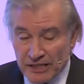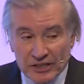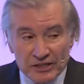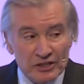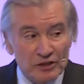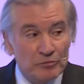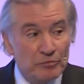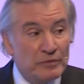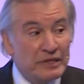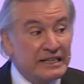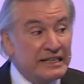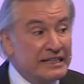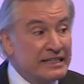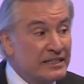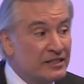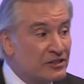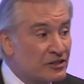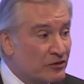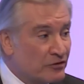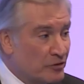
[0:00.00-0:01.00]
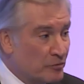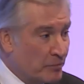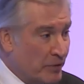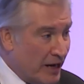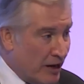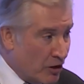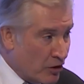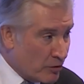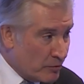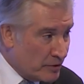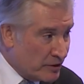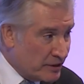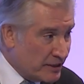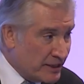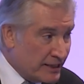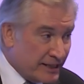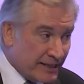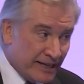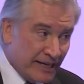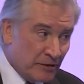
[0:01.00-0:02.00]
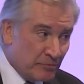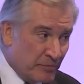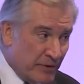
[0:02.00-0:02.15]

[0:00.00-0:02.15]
the means of empowerment get